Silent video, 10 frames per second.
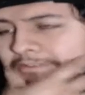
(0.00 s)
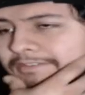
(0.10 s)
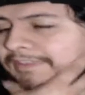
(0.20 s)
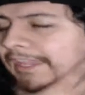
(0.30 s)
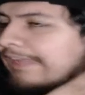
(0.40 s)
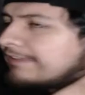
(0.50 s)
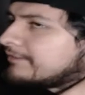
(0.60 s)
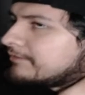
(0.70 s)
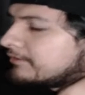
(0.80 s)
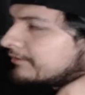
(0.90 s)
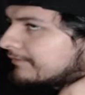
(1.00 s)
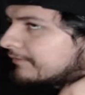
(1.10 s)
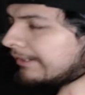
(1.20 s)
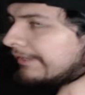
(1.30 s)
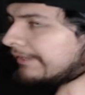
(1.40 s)
they had to, you know,
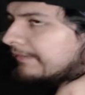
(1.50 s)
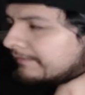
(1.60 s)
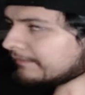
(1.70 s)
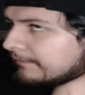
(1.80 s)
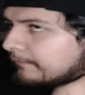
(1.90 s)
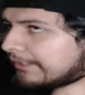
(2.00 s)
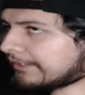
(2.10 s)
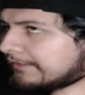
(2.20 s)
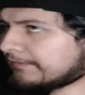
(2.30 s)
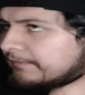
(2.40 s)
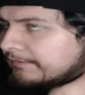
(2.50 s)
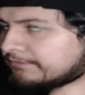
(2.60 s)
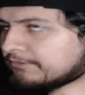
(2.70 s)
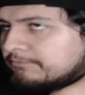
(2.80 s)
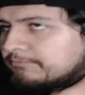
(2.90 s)
the way this
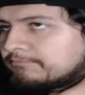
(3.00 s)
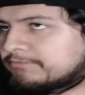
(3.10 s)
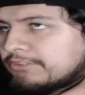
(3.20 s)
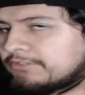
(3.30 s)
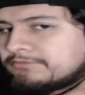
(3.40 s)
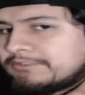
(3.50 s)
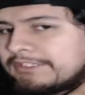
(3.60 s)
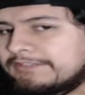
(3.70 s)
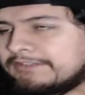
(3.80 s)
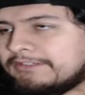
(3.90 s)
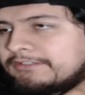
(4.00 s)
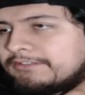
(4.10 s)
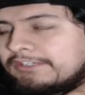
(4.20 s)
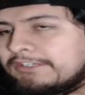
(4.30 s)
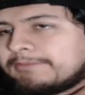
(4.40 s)
show shows that
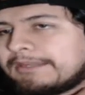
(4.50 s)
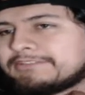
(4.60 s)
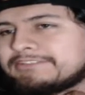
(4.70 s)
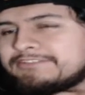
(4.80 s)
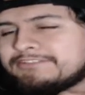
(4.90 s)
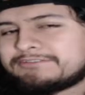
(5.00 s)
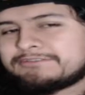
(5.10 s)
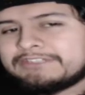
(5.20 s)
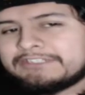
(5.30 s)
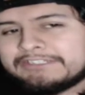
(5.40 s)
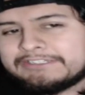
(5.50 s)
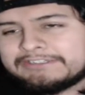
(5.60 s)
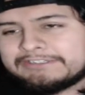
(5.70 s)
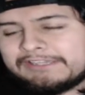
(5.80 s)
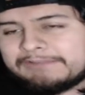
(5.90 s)
you get your powers is to
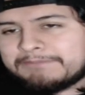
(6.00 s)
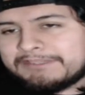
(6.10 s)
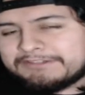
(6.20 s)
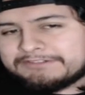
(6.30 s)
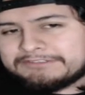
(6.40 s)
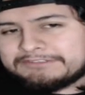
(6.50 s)
admit your